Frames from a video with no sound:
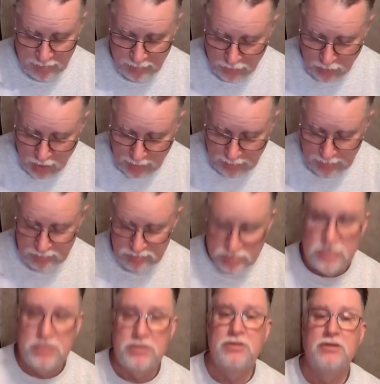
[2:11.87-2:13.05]

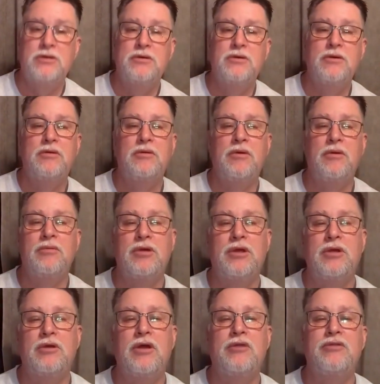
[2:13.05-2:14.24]
Problems, I'm
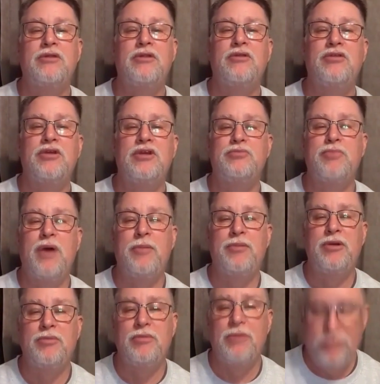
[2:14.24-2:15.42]
looking at little things popping
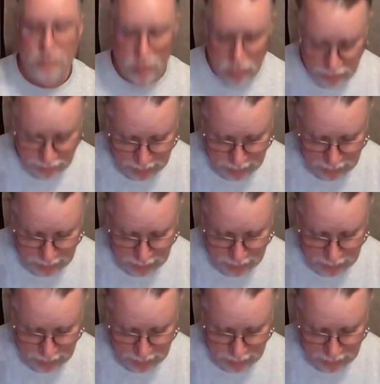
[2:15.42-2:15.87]
up on my phone,